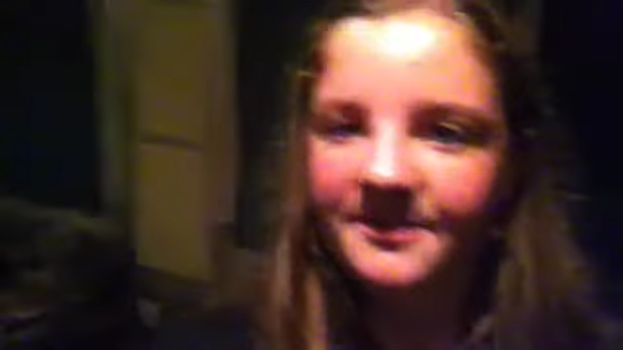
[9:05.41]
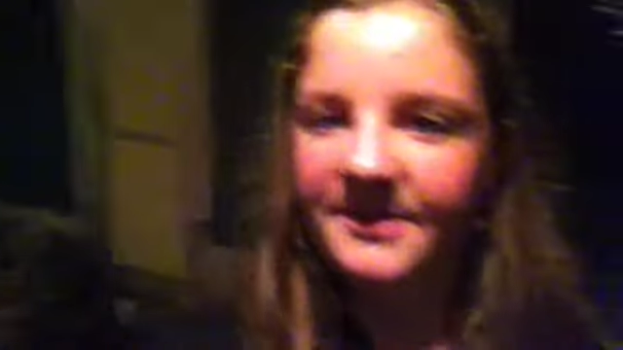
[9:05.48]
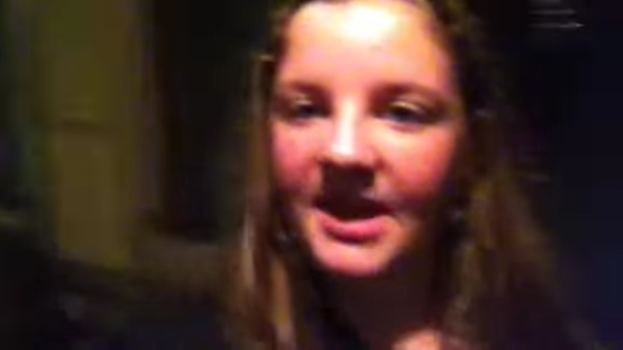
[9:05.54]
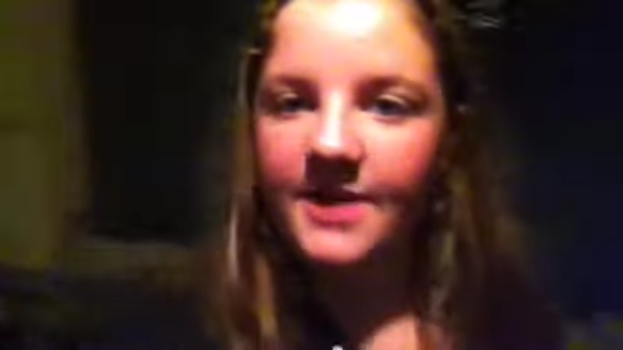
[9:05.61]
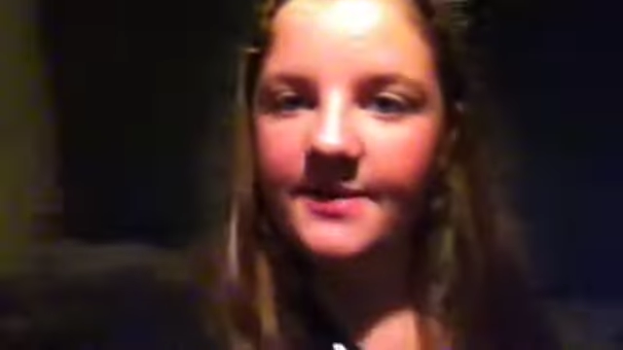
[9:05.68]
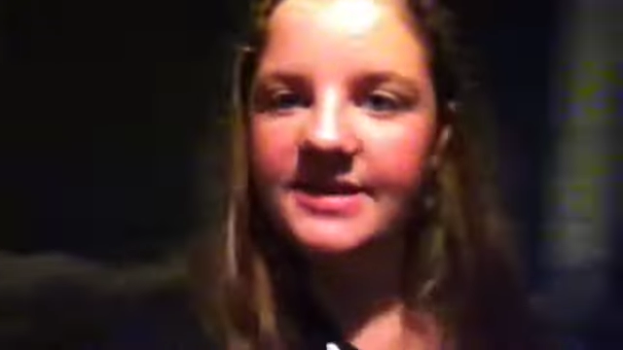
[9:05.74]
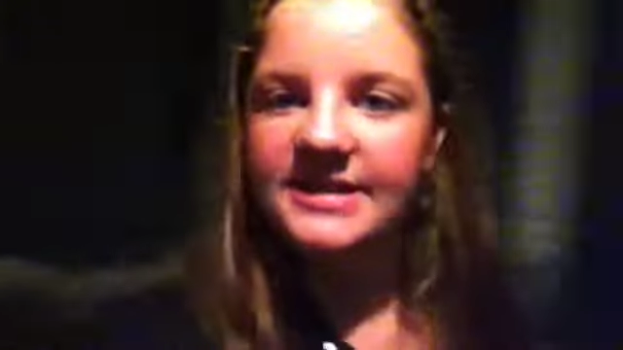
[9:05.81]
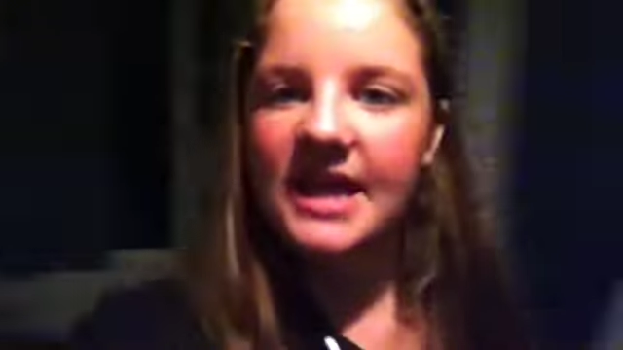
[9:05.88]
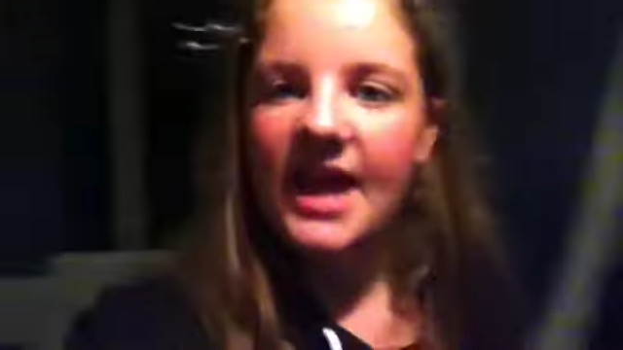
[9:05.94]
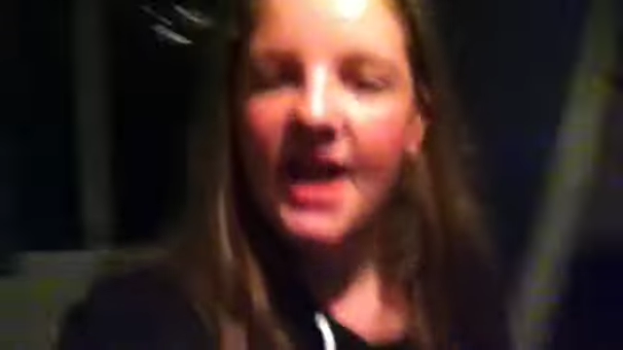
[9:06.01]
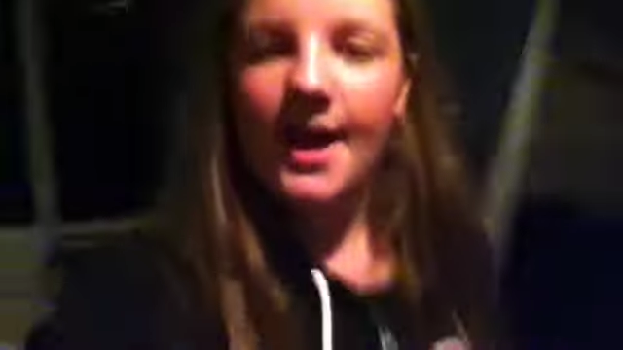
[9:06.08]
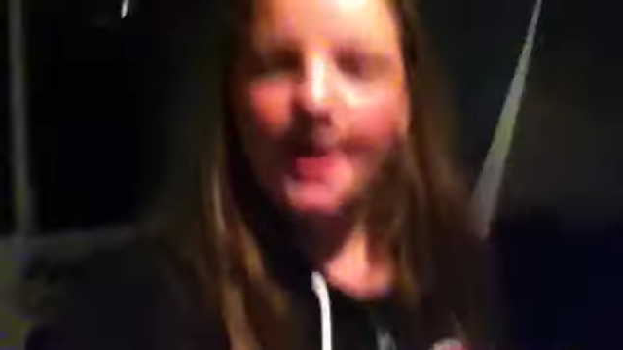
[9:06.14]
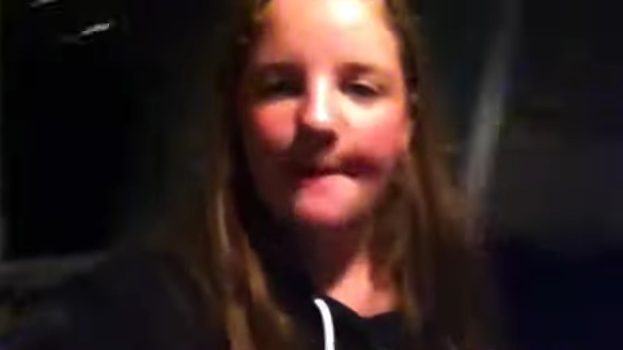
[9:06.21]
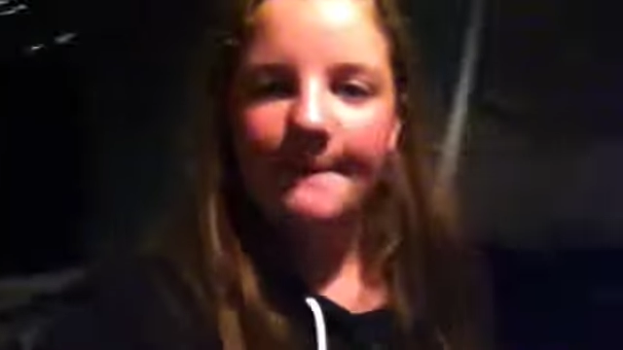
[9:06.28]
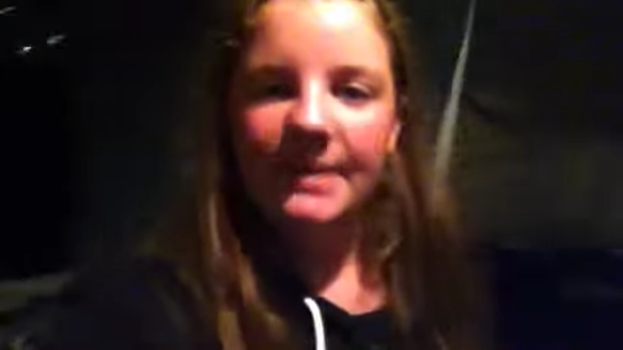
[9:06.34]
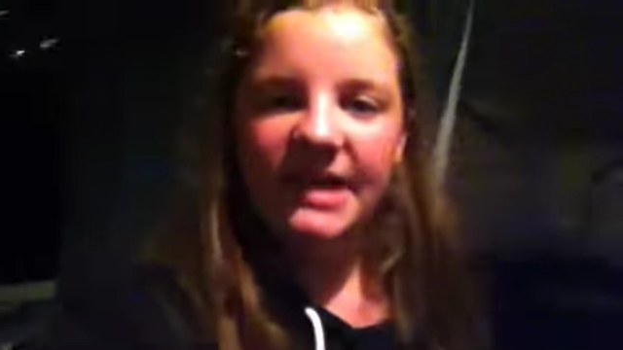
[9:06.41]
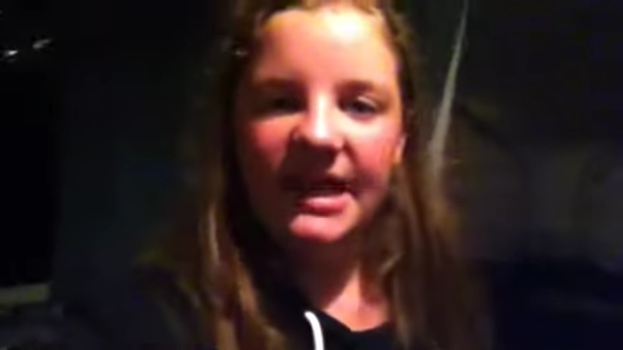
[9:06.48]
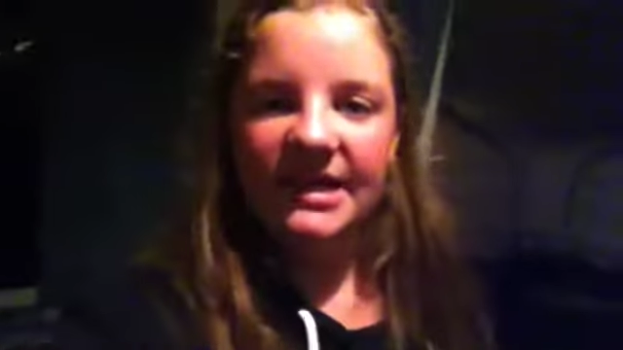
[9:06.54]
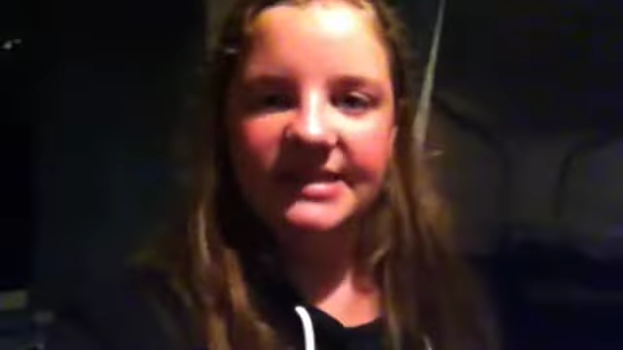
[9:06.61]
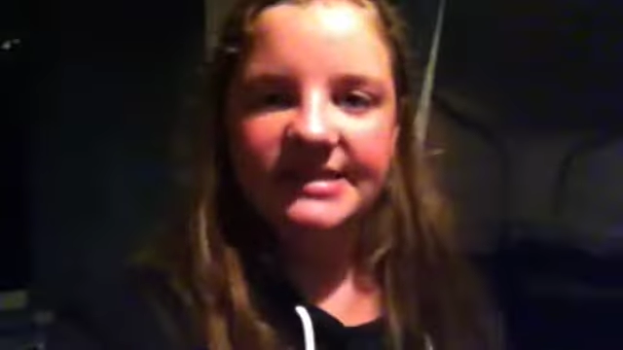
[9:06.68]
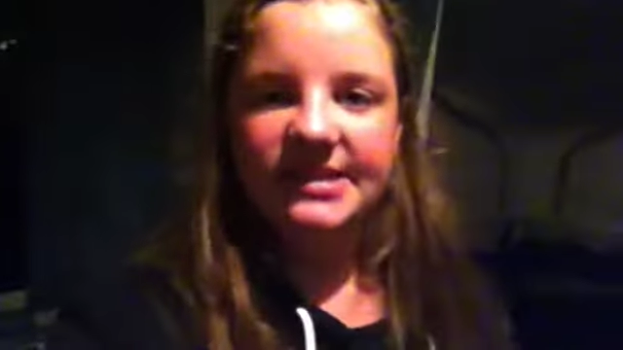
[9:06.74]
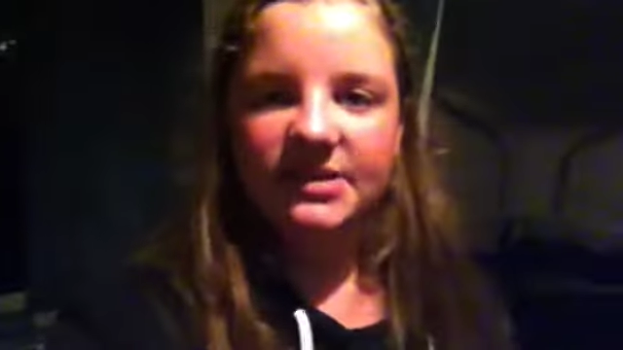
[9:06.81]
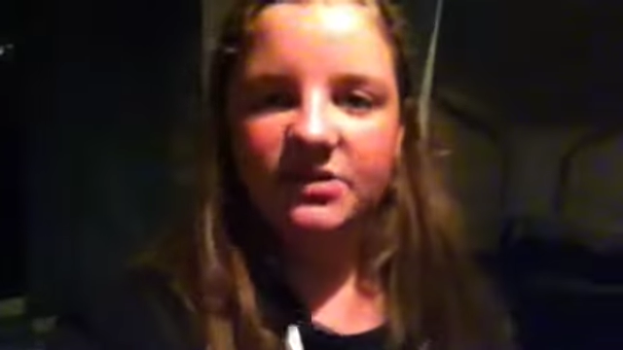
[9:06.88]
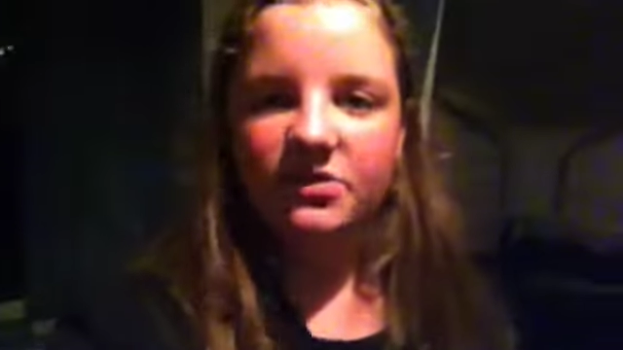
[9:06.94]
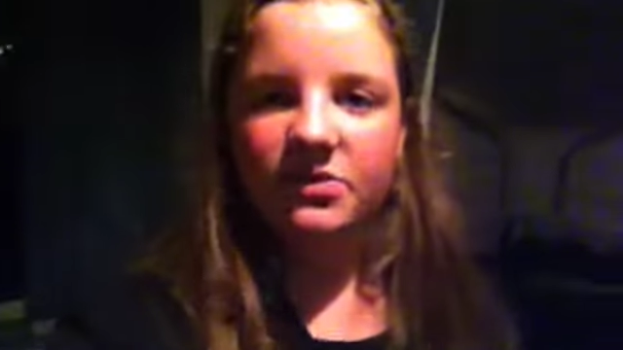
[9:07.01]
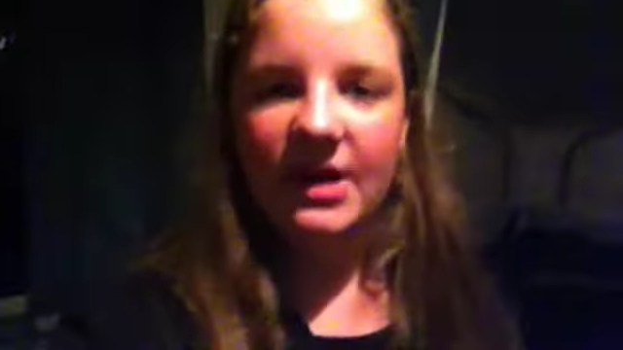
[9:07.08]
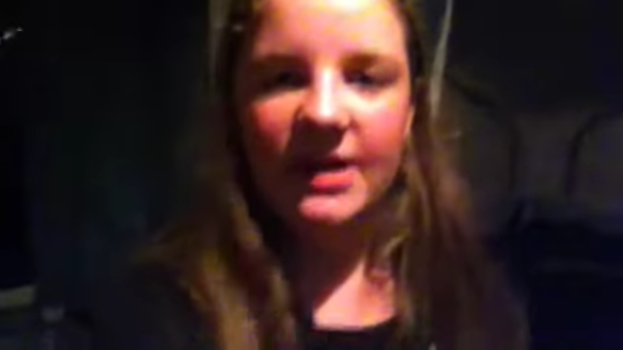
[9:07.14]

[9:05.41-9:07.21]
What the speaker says: Anyways, but yeah, so